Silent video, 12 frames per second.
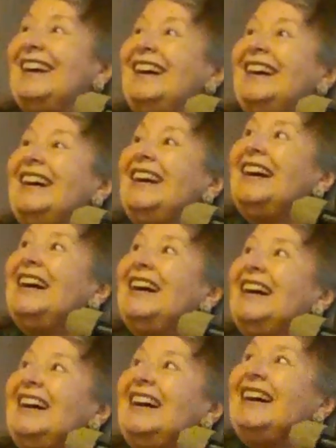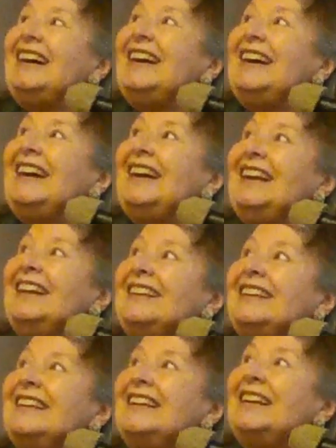Yeah. All right.
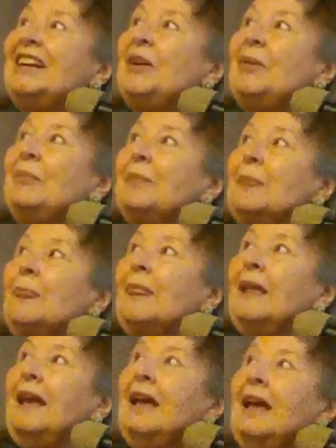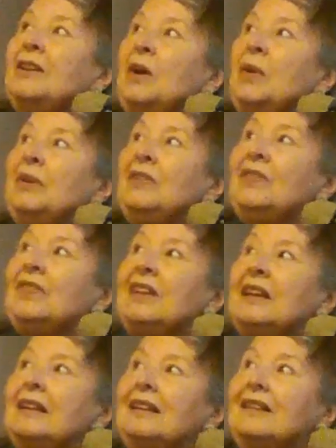And notice
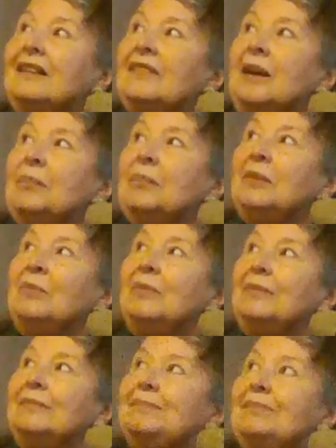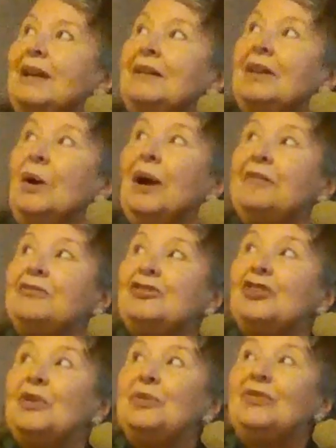that some of them, have
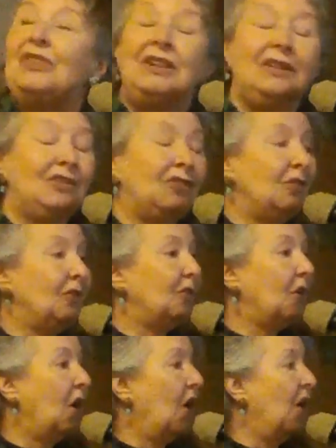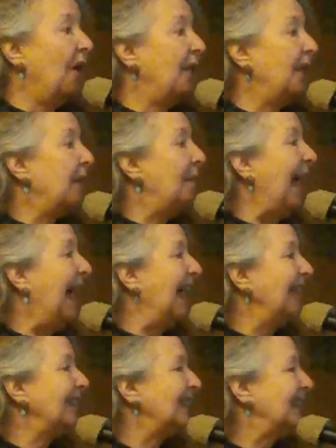chosen to draw on their
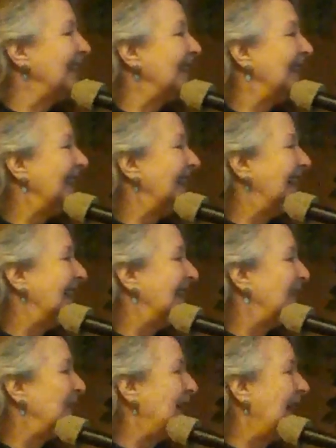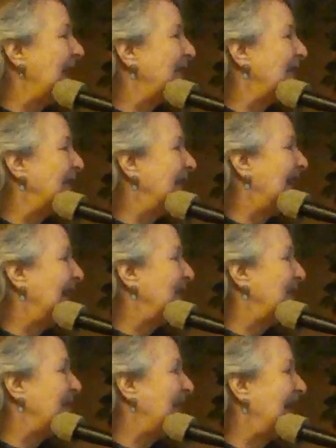past rather than
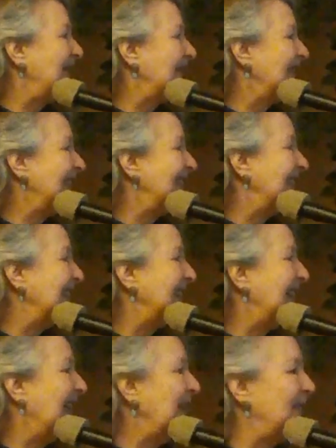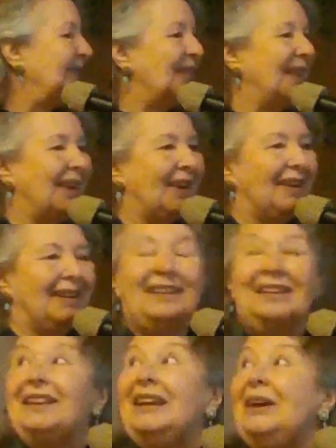the present as their,
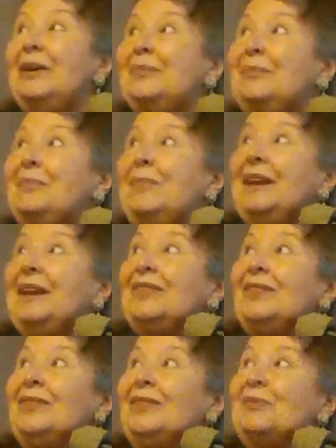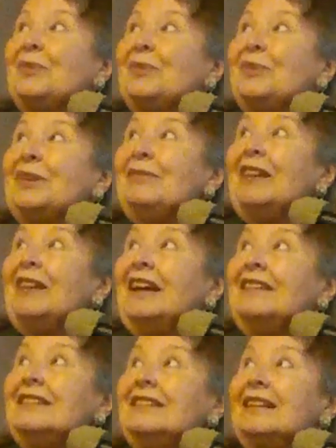basis for their
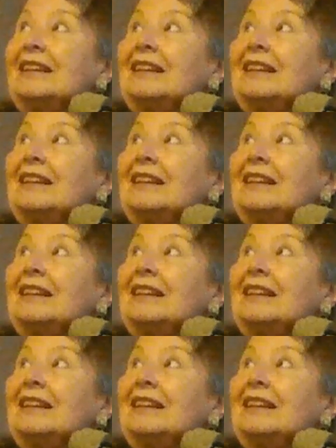flags.